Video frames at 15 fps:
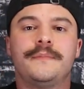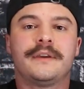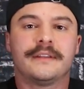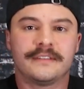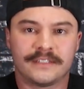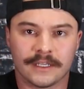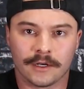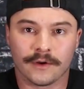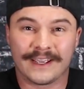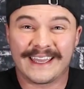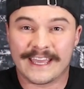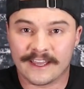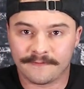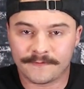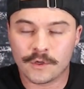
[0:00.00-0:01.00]
be considering
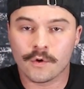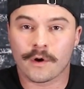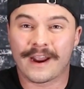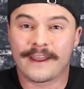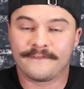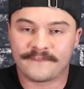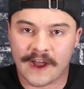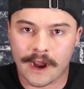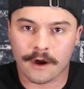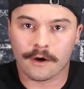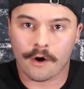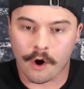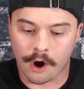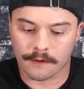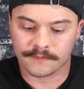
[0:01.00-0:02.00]
if you are a
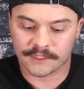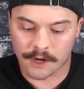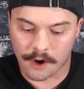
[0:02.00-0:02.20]
firearms